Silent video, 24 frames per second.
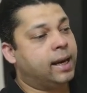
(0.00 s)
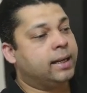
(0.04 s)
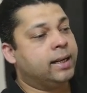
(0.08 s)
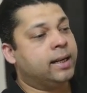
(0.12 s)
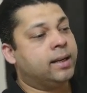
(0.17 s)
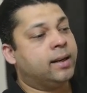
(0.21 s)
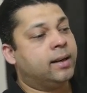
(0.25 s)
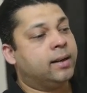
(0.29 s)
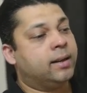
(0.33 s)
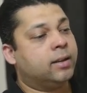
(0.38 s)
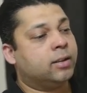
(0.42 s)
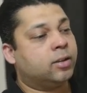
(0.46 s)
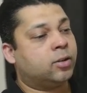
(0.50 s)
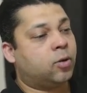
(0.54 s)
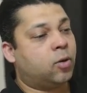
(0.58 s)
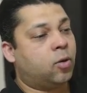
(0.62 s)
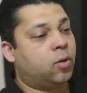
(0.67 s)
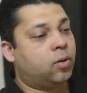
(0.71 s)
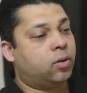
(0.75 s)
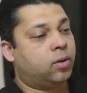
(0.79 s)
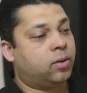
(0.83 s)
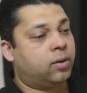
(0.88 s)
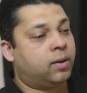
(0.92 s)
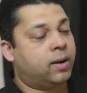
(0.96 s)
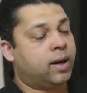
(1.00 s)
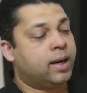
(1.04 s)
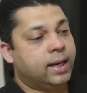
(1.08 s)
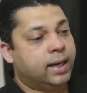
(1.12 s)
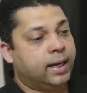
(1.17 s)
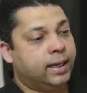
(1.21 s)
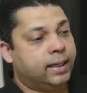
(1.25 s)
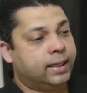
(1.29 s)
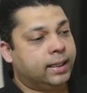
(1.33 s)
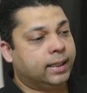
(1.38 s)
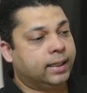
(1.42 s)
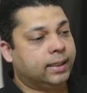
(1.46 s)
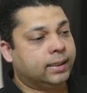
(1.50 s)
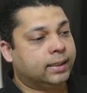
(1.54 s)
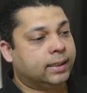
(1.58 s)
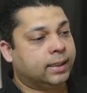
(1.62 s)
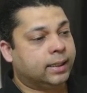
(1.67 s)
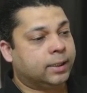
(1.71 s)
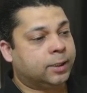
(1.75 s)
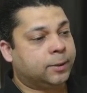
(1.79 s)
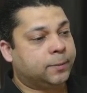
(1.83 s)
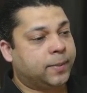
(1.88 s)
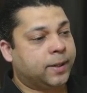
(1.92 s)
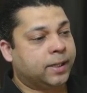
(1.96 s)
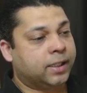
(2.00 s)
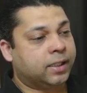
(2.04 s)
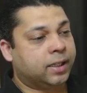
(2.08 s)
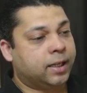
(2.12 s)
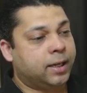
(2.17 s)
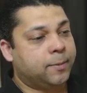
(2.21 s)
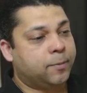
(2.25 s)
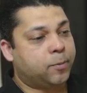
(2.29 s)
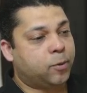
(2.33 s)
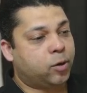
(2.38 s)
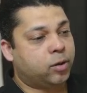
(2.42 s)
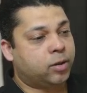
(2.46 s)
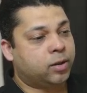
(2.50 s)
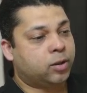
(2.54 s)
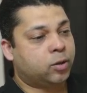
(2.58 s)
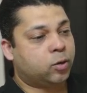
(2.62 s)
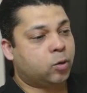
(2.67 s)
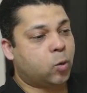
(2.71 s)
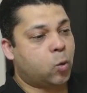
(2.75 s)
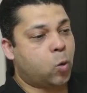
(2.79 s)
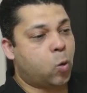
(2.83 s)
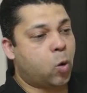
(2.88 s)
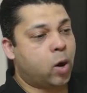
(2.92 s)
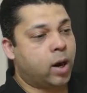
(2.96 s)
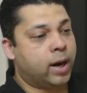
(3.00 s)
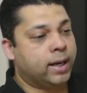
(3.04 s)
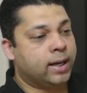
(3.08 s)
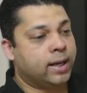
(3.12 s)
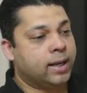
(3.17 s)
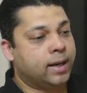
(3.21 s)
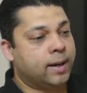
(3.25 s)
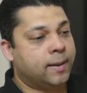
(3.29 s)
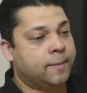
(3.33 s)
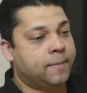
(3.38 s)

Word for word: and an underscore. Right? It is especially important to avoid